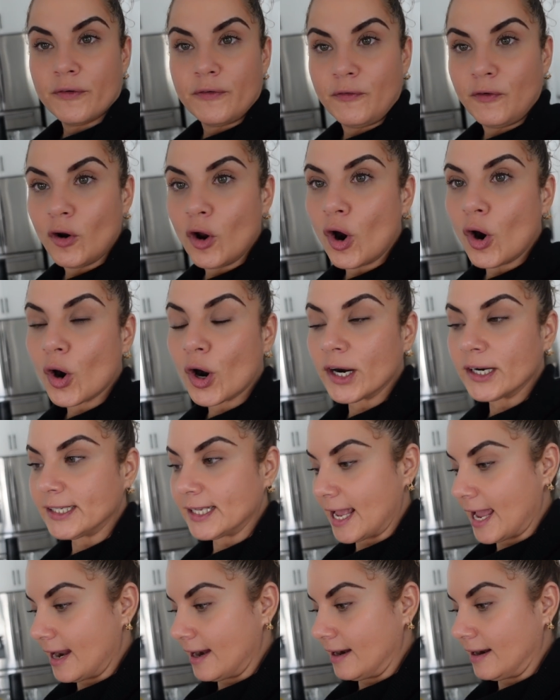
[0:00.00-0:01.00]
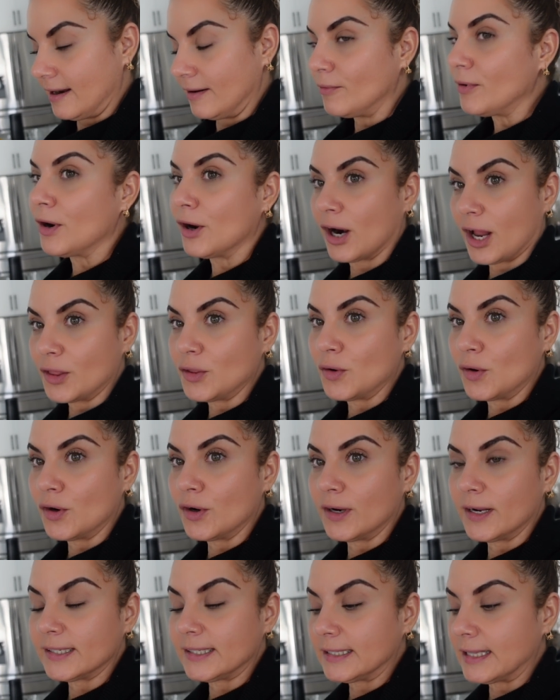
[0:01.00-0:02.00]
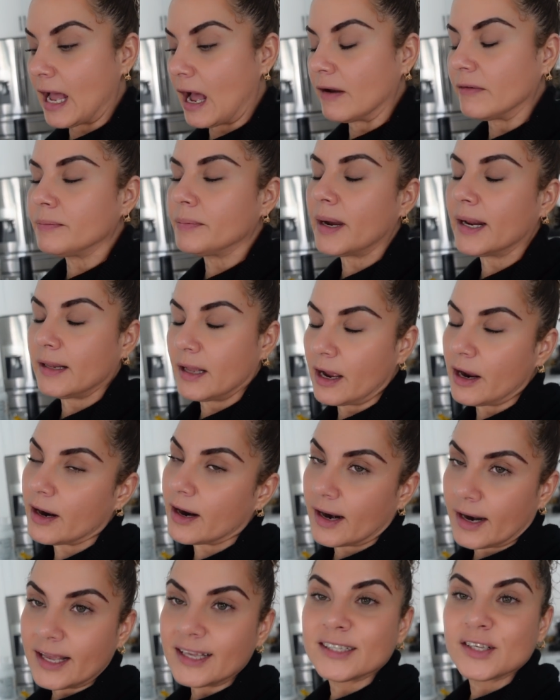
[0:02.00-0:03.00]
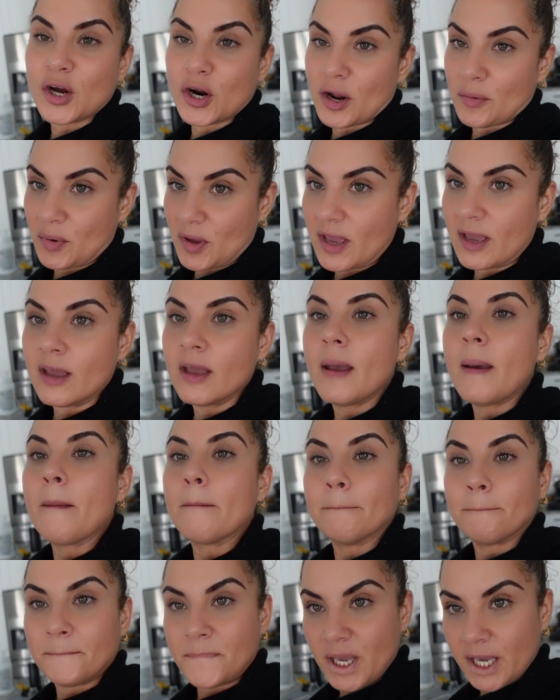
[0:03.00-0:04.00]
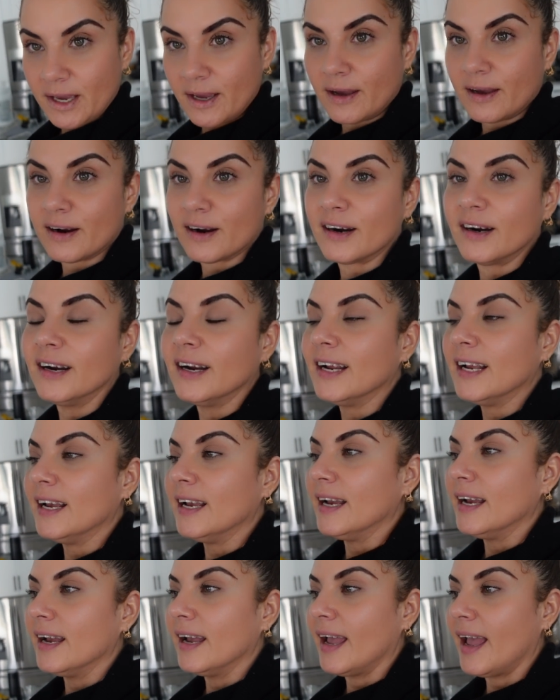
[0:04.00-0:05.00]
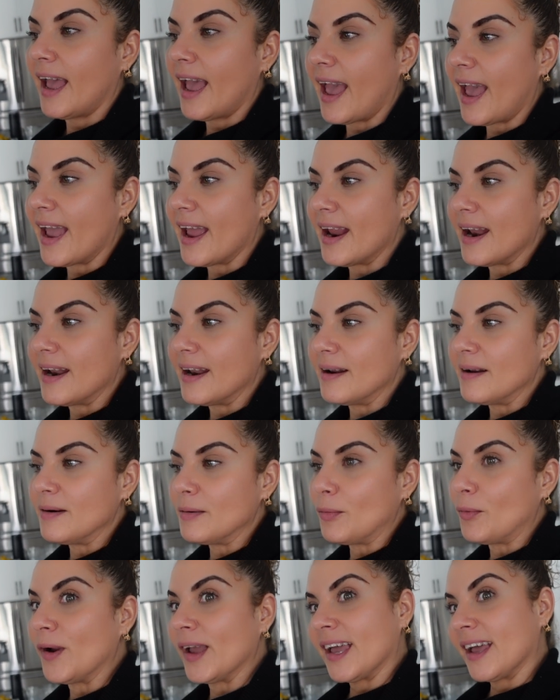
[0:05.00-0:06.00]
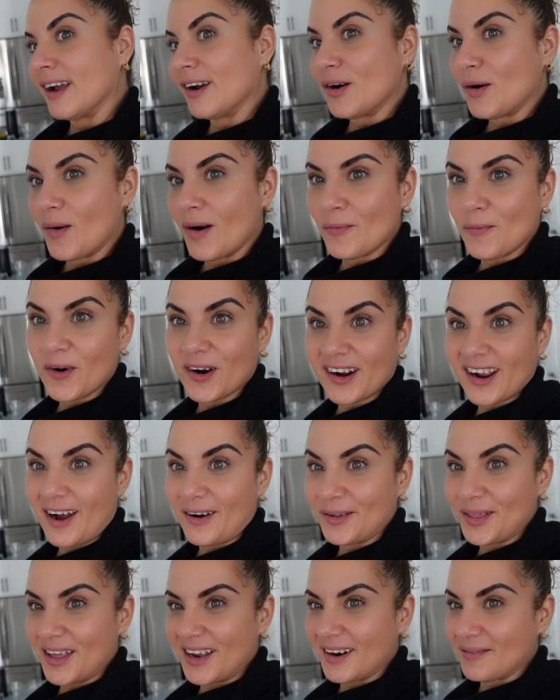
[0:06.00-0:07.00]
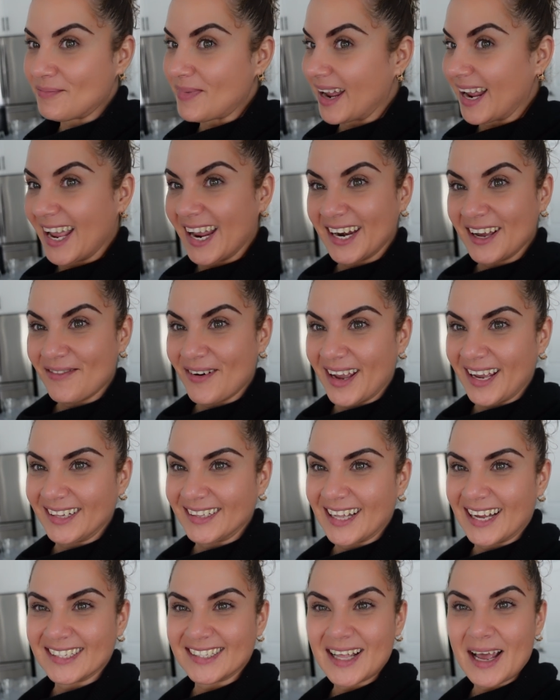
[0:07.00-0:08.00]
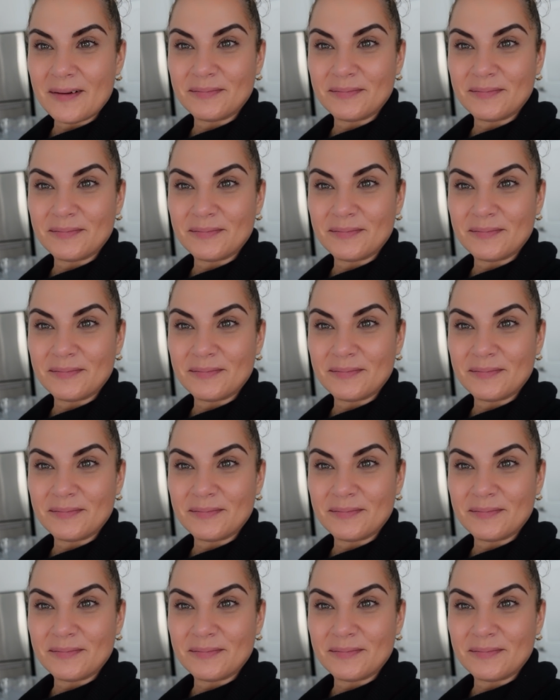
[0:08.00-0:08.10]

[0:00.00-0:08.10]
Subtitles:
floors, and we're gonna do good stuff. But here it's gonna be bigger and we can go and work out there. But anyway, that's the